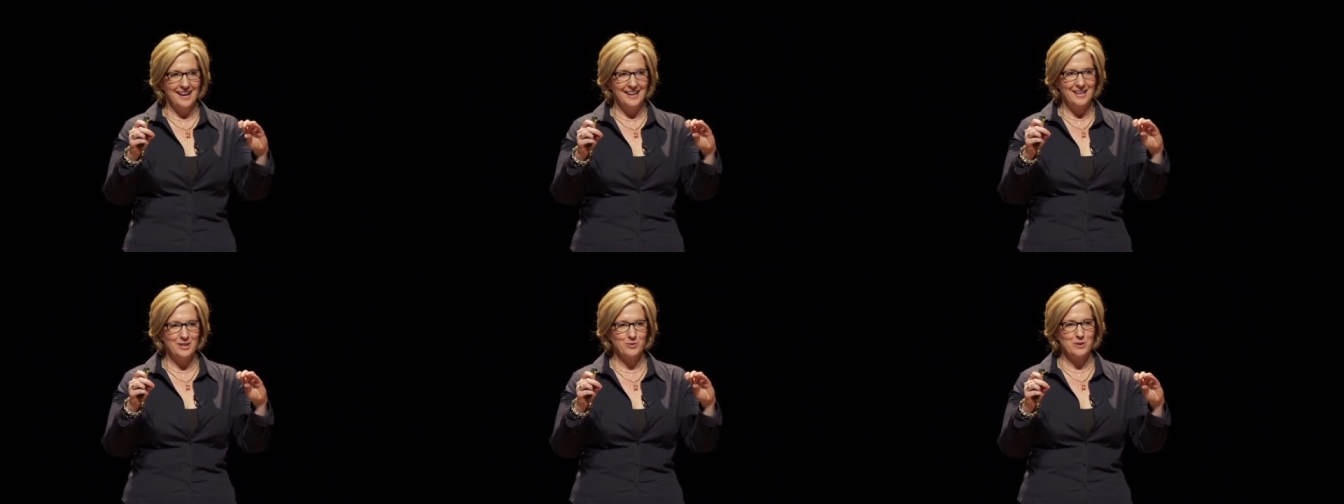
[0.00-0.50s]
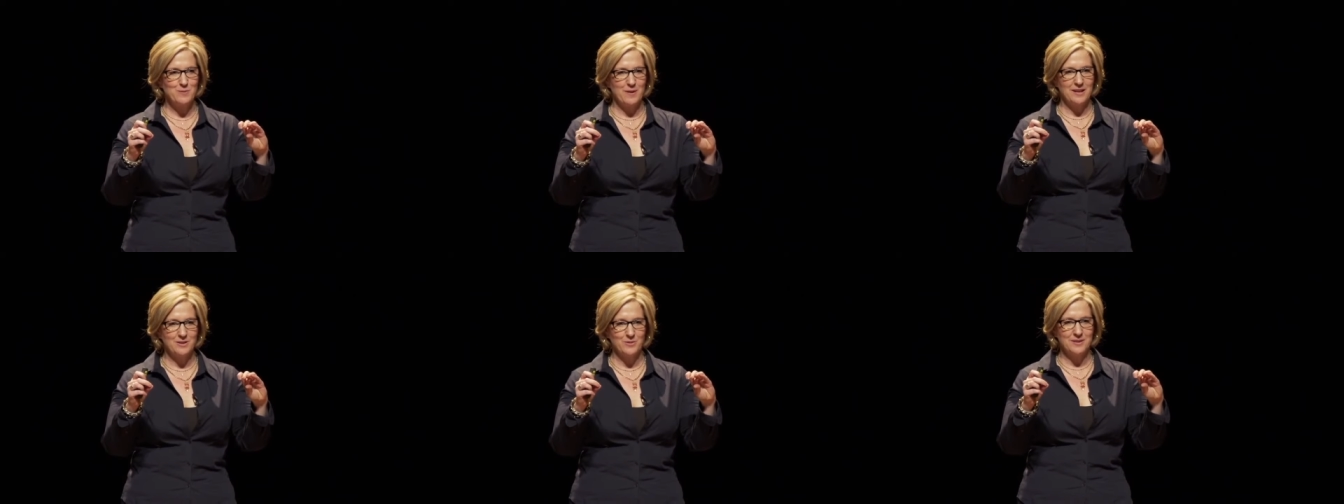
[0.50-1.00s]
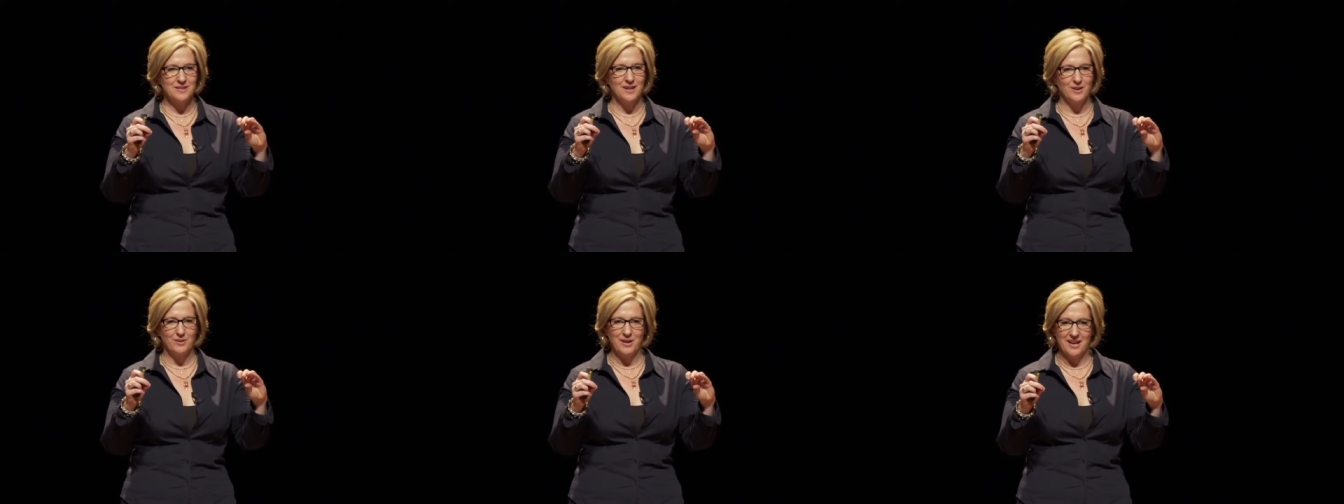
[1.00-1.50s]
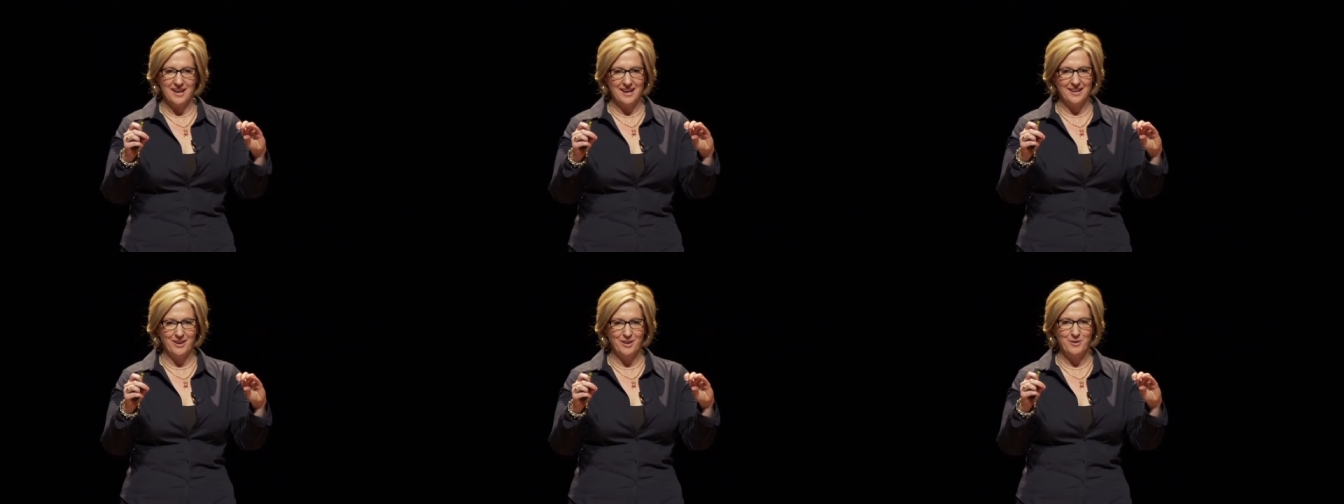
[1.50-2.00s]
And his response was, Oh
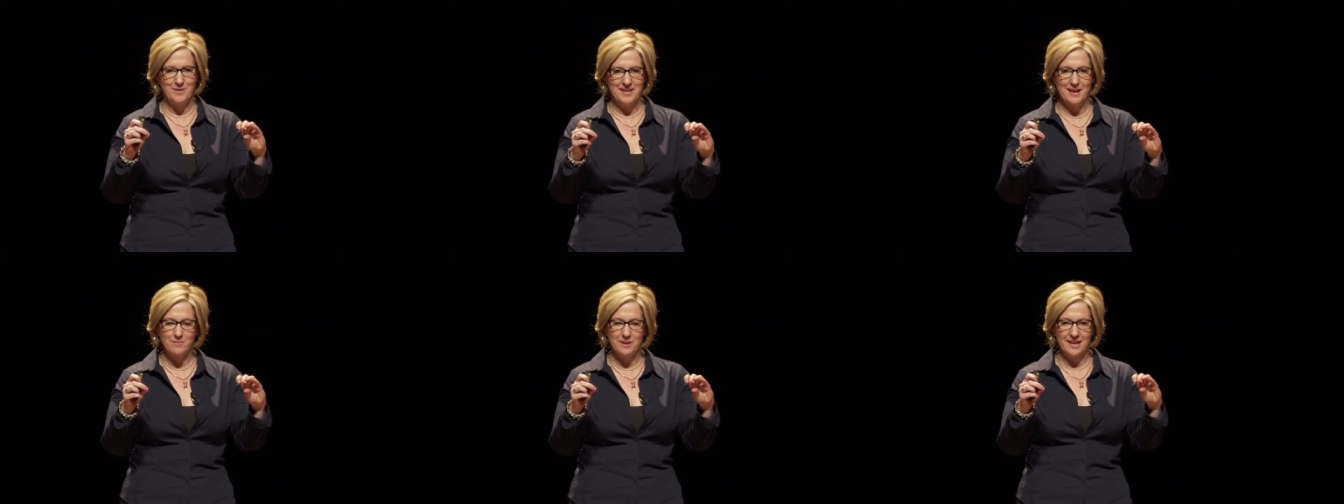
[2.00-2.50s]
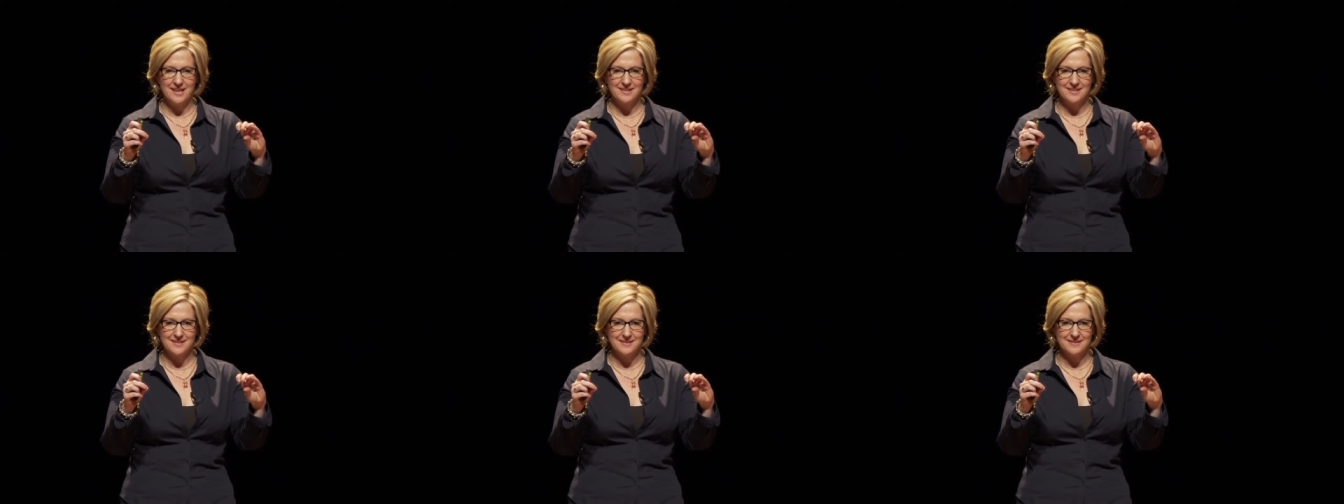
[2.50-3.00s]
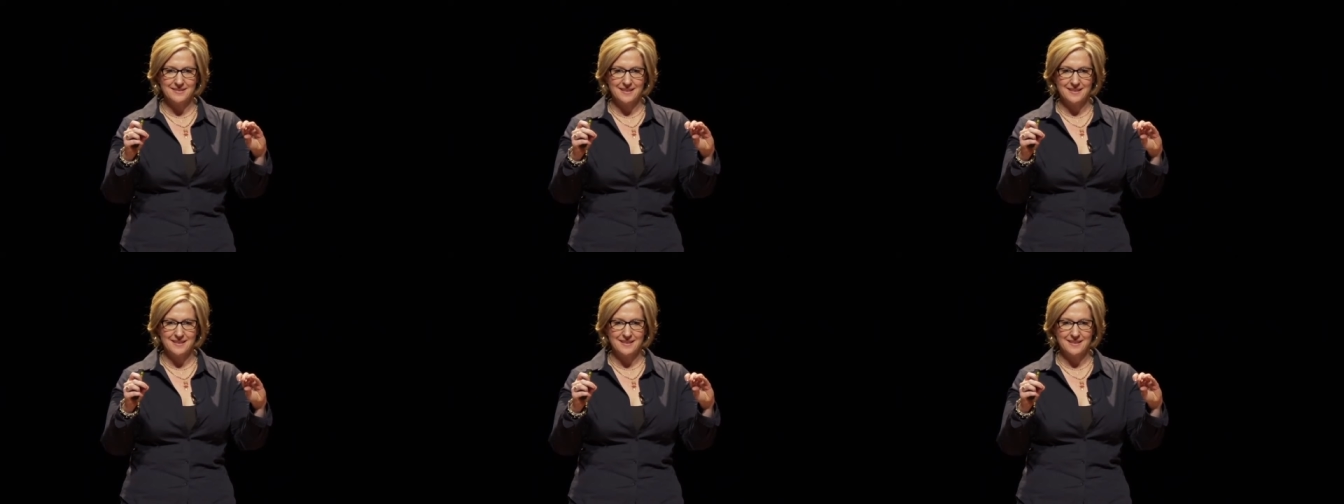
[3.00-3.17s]
God, are you in that place?